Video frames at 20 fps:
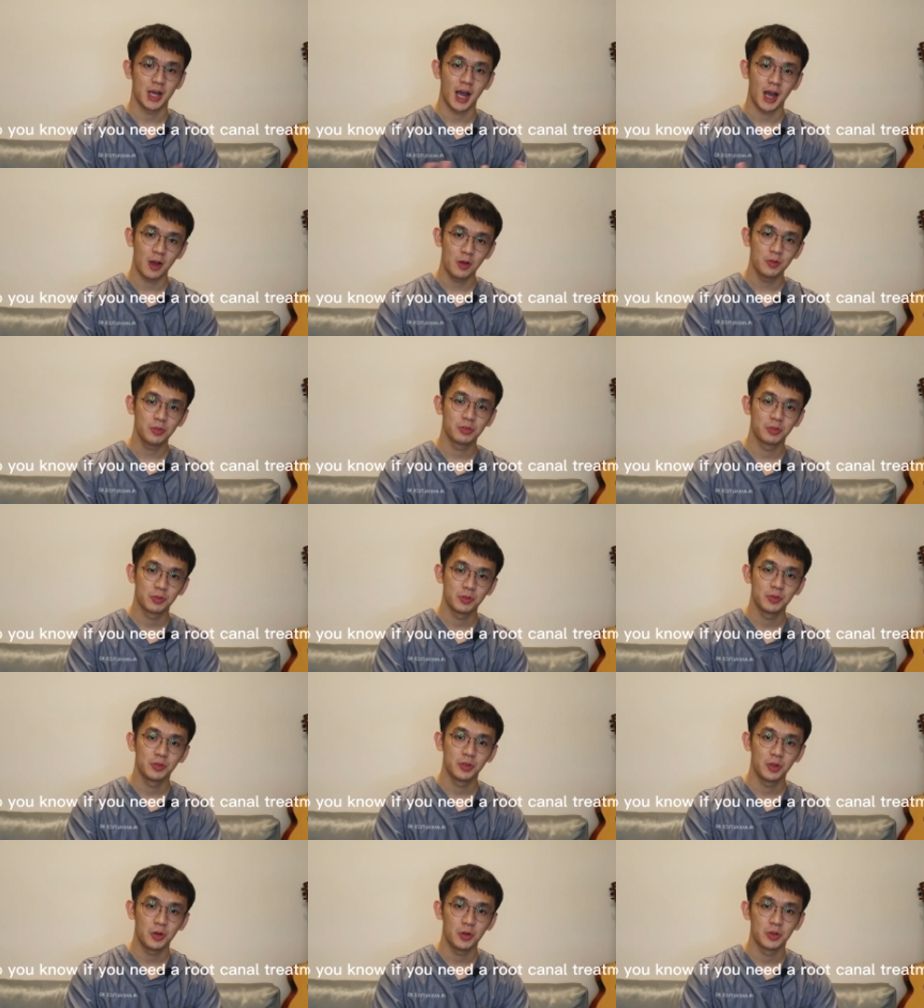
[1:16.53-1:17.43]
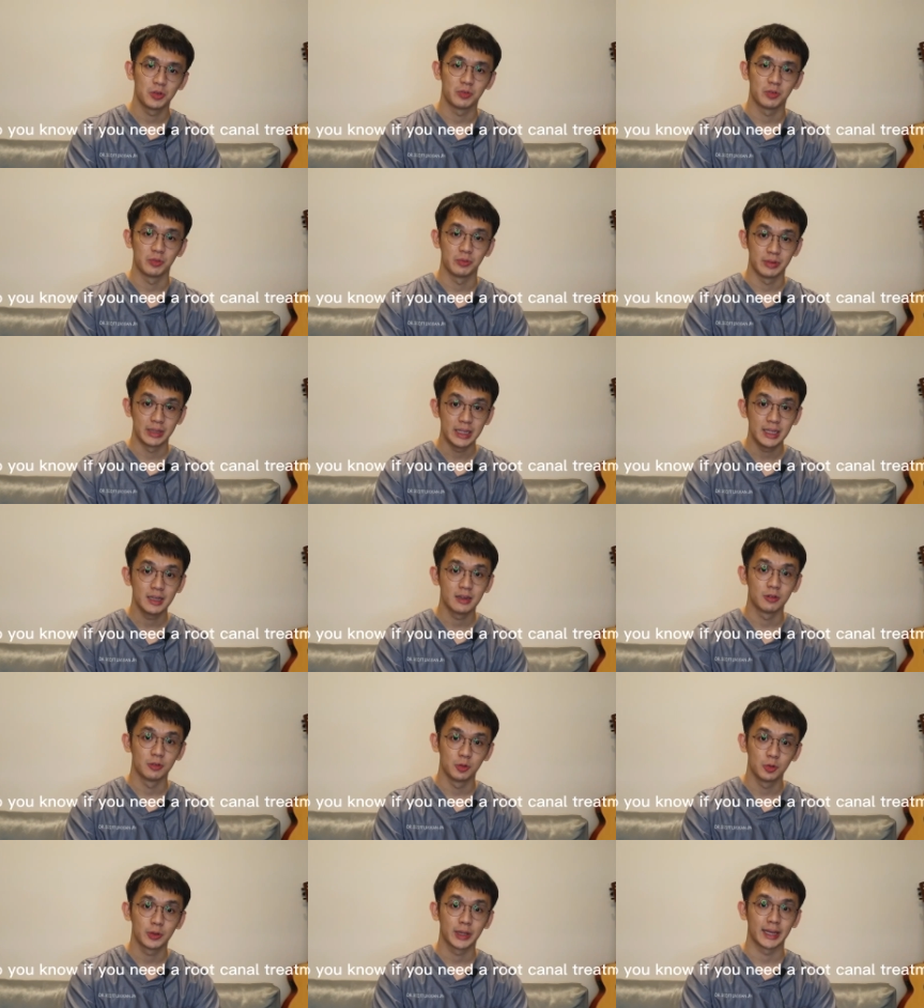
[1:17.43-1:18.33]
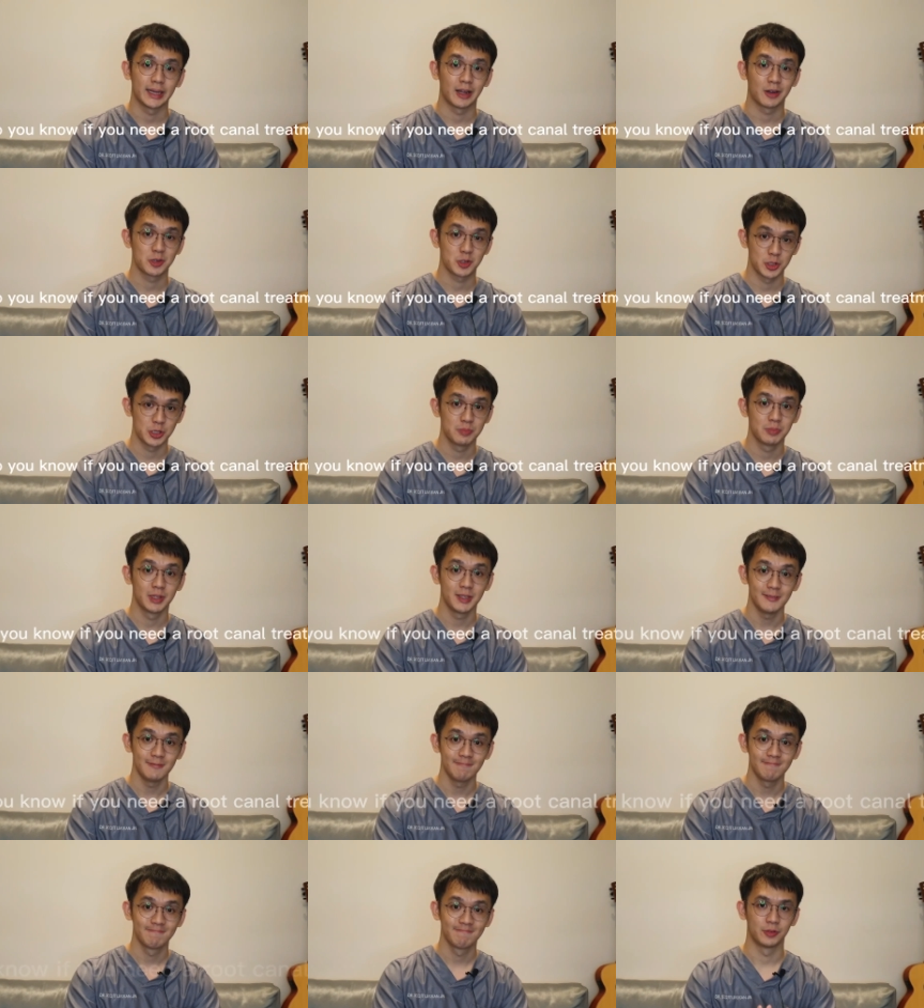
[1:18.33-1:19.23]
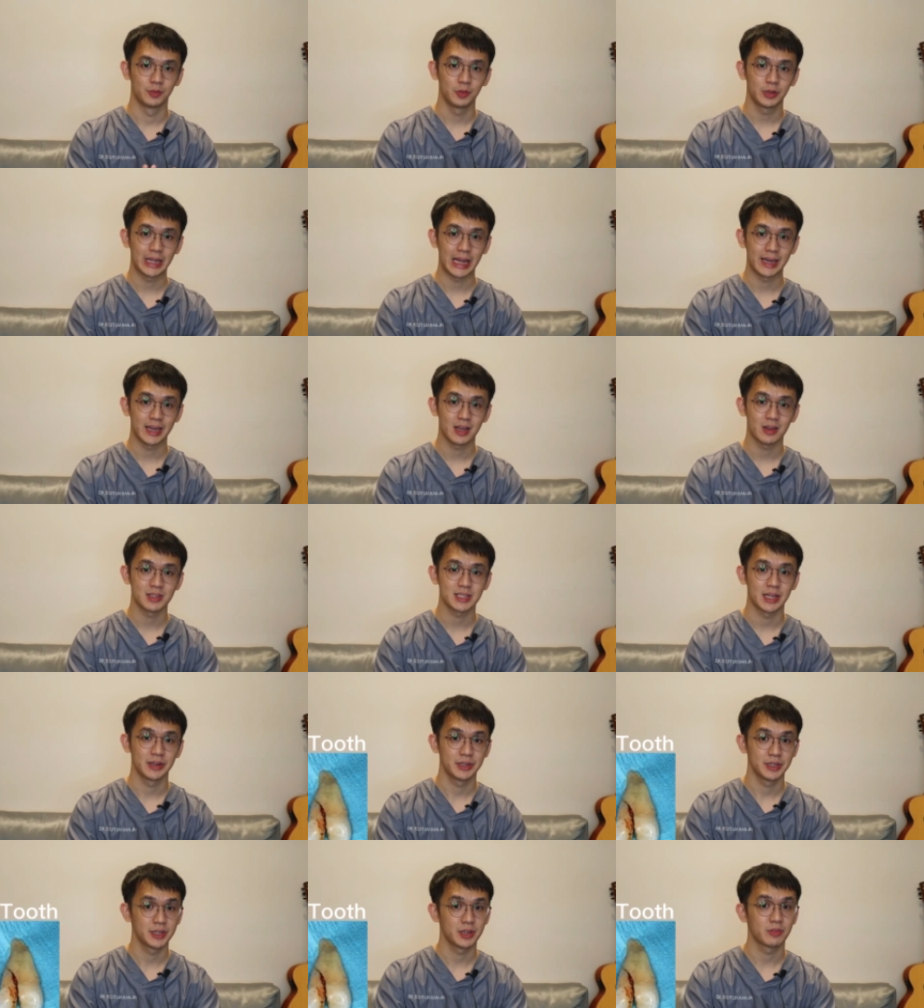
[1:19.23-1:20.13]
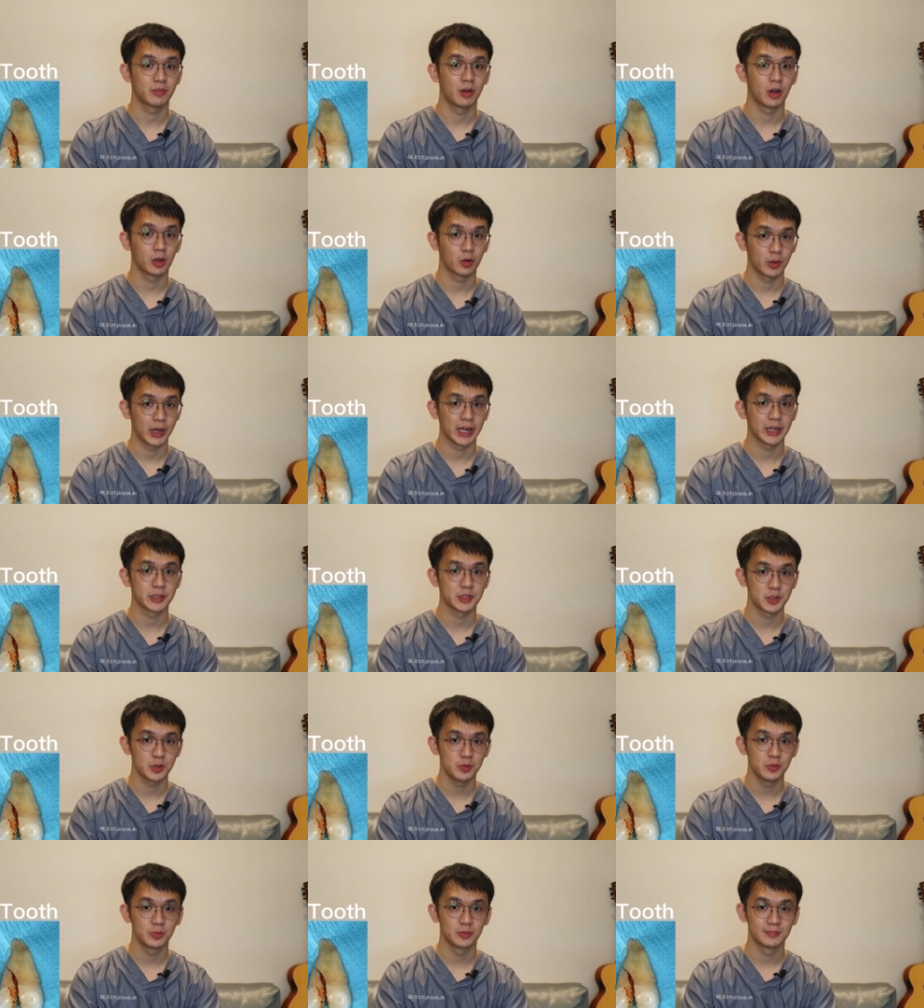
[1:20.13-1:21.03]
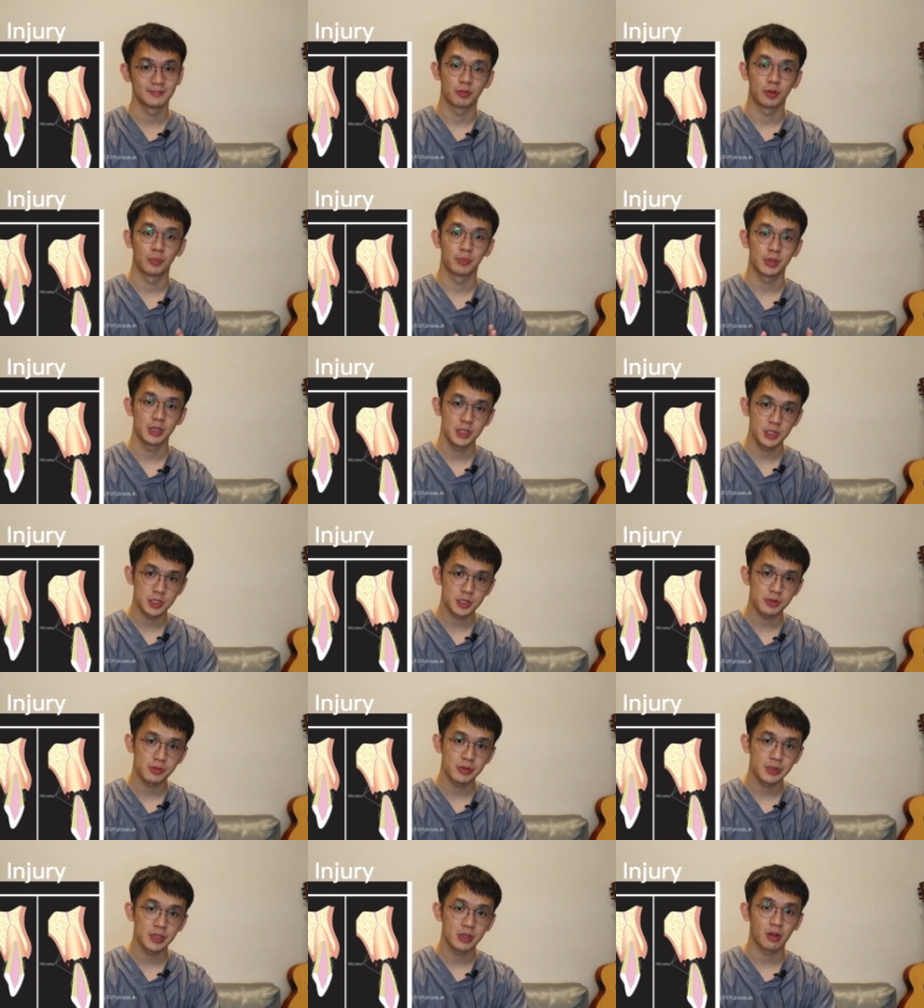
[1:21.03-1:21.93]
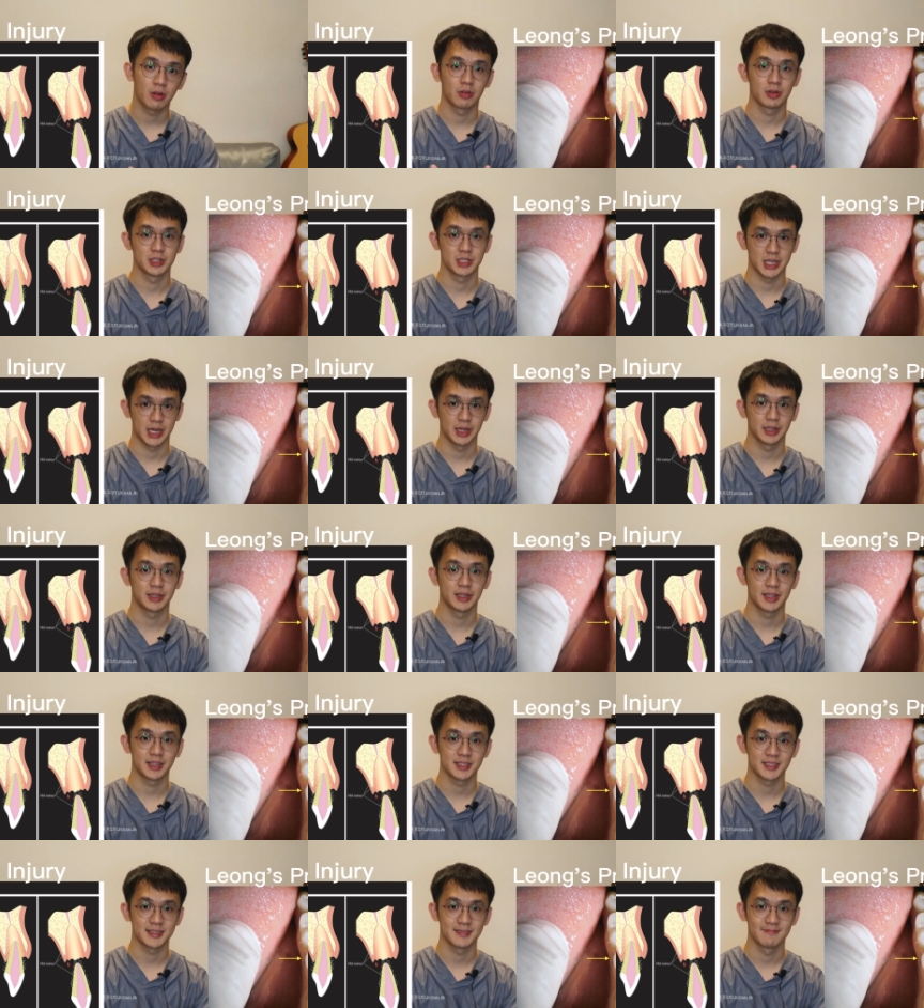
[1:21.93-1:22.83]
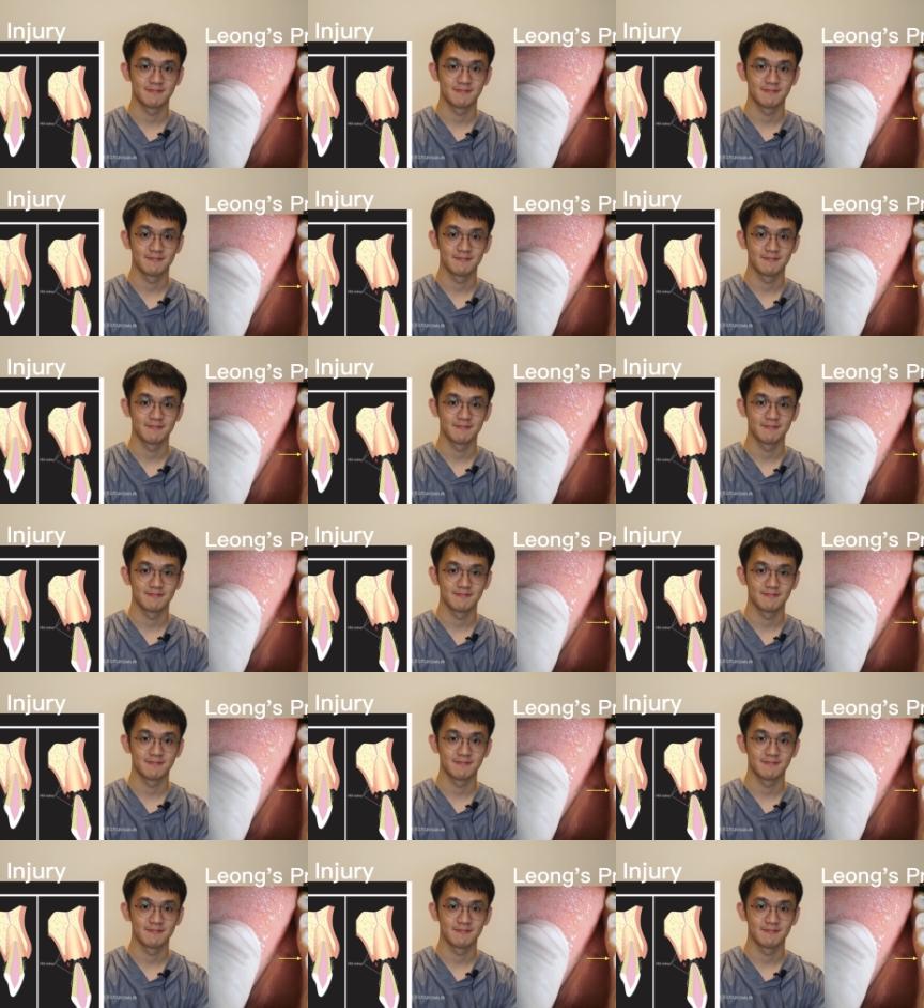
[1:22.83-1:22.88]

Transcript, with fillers: how do you know if you need a root canal treatment? The root canals are needed for cracked tooth, from injury or genetics,